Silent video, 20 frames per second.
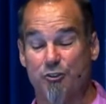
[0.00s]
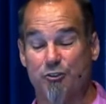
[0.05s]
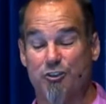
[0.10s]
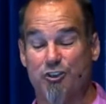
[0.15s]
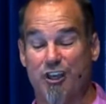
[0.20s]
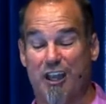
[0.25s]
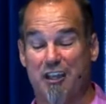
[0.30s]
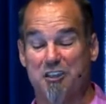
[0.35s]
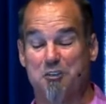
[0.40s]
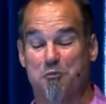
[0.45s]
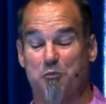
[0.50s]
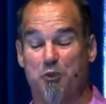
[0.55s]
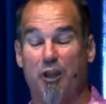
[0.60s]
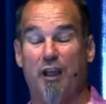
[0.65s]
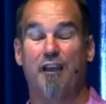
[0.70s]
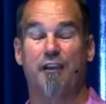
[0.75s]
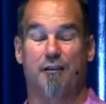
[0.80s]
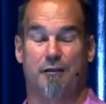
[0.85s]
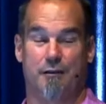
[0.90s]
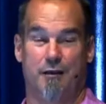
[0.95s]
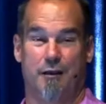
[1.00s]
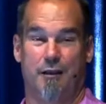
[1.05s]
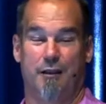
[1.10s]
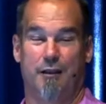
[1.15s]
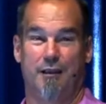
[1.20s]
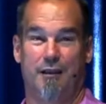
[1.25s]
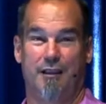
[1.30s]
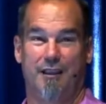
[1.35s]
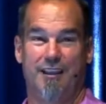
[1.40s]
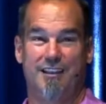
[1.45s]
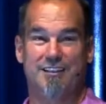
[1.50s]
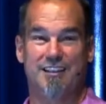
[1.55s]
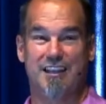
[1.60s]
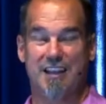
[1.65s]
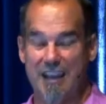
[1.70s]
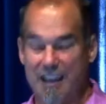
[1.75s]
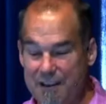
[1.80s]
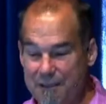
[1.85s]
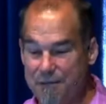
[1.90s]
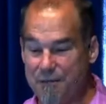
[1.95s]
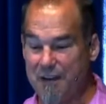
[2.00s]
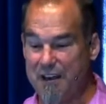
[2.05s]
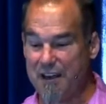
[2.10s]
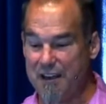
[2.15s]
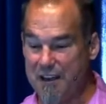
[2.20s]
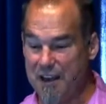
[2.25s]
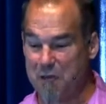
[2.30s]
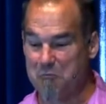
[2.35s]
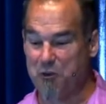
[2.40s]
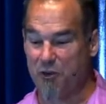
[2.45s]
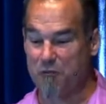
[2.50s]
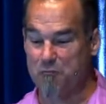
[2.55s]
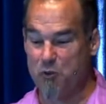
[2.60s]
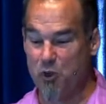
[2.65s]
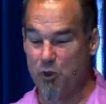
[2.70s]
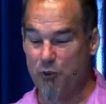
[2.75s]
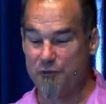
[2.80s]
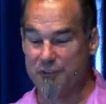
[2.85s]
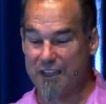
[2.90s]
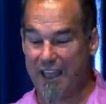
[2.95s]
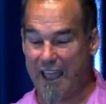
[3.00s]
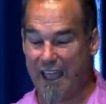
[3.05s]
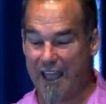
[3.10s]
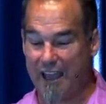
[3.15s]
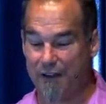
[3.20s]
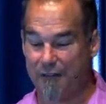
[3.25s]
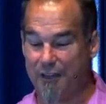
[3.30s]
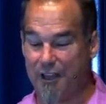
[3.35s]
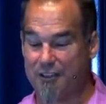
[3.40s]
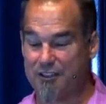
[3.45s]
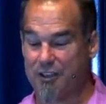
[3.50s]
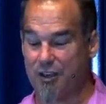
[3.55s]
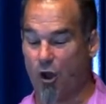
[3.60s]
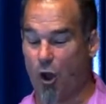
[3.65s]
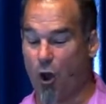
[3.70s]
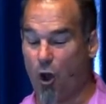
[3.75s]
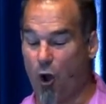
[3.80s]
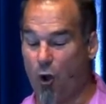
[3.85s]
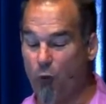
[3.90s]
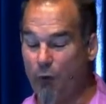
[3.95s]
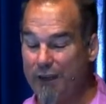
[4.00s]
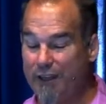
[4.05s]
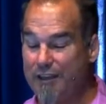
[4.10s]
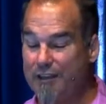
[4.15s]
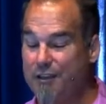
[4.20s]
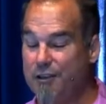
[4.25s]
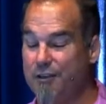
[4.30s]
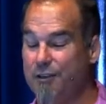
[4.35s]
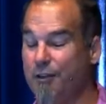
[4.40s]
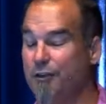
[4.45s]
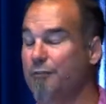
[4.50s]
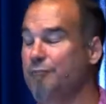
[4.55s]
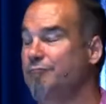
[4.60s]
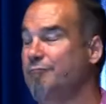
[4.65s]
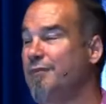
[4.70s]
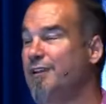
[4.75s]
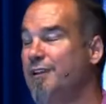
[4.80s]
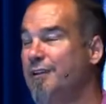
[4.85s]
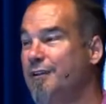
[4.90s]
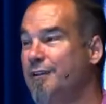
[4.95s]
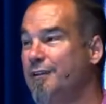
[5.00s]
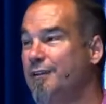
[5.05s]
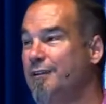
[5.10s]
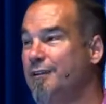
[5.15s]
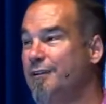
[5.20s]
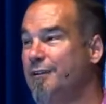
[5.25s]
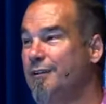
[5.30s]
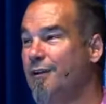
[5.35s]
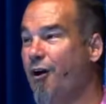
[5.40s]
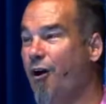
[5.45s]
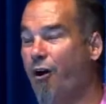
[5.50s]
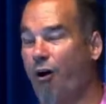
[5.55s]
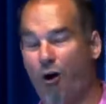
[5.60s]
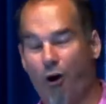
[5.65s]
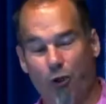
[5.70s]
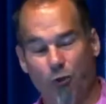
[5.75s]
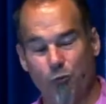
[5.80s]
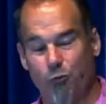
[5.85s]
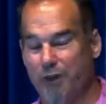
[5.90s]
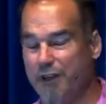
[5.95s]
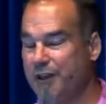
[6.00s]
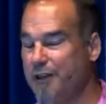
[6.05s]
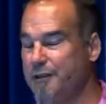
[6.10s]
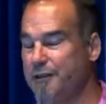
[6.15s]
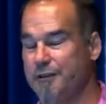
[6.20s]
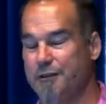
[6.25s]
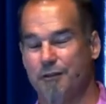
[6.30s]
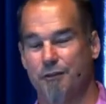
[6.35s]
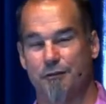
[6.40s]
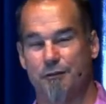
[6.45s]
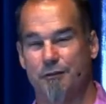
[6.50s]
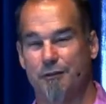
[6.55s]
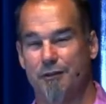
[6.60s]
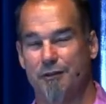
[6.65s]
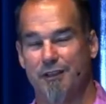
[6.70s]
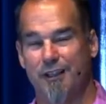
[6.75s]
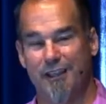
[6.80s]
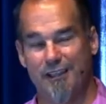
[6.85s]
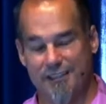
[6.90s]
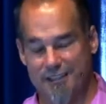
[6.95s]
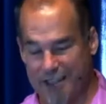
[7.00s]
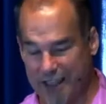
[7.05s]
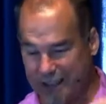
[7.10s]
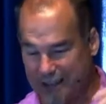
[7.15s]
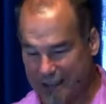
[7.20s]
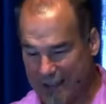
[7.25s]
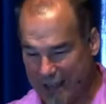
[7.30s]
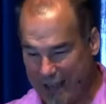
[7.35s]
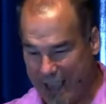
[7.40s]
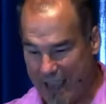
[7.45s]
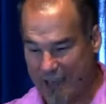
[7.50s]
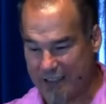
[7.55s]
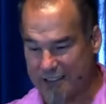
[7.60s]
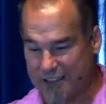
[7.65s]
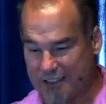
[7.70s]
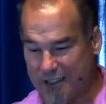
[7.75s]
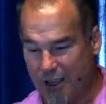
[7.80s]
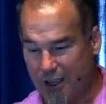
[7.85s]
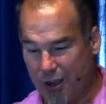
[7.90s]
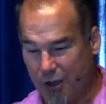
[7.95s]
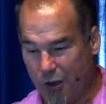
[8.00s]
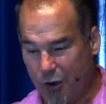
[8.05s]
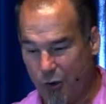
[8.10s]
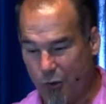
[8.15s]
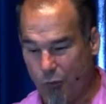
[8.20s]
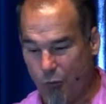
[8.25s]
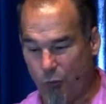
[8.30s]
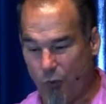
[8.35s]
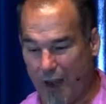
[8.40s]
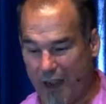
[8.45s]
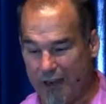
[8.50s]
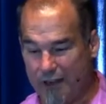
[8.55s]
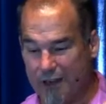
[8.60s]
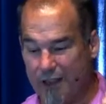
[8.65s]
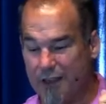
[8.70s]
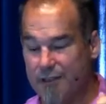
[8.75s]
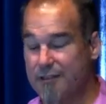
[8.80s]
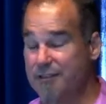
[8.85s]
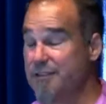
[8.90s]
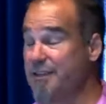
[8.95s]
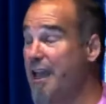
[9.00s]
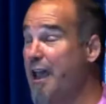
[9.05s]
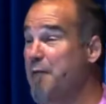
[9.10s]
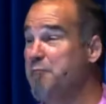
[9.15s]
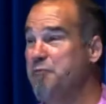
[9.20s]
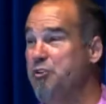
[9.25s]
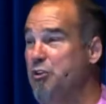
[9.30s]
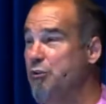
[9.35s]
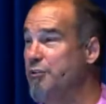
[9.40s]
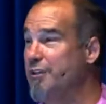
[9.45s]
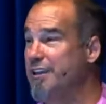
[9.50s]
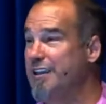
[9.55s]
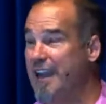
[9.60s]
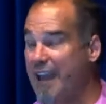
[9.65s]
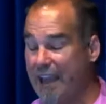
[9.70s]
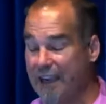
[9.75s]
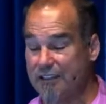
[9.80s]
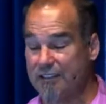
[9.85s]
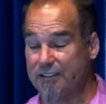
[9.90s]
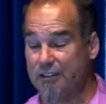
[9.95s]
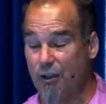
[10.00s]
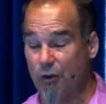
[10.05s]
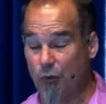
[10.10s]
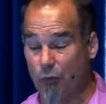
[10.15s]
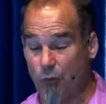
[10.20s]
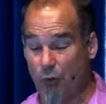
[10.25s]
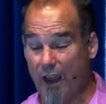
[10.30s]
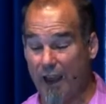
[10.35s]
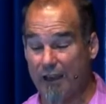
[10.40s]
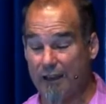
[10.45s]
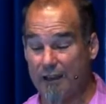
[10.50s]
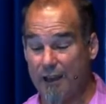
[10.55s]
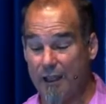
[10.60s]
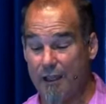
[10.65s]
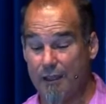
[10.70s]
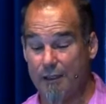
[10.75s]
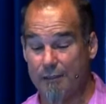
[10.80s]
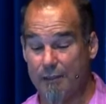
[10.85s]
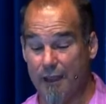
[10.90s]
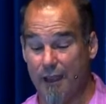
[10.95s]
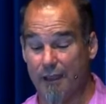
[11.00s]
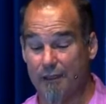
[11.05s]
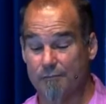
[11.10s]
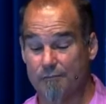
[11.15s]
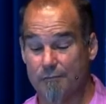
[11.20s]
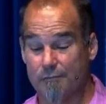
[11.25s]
chess player. He's an infinite number of moves ahead of us, and all we need to do, all we need to do is take the next right step, do the next right thing.